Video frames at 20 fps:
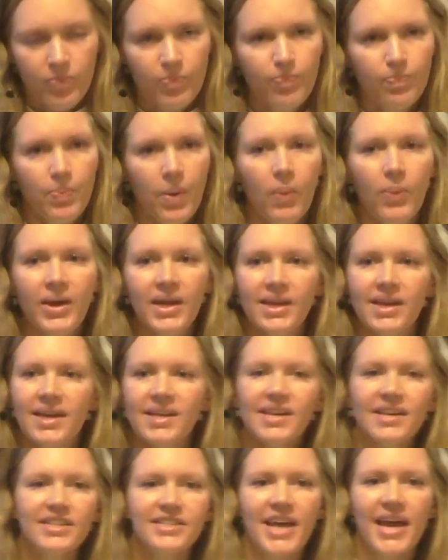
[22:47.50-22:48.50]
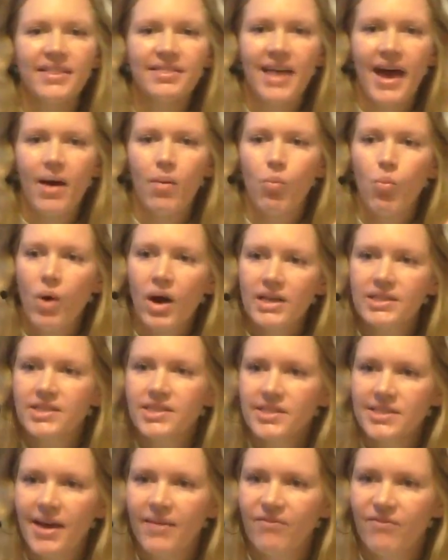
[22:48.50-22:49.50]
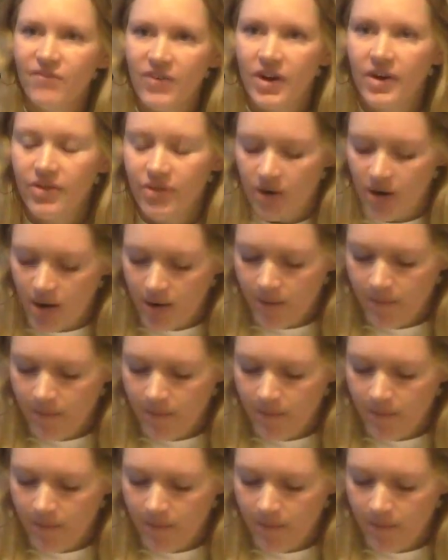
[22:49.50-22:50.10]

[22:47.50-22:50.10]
But we need to take that one step further.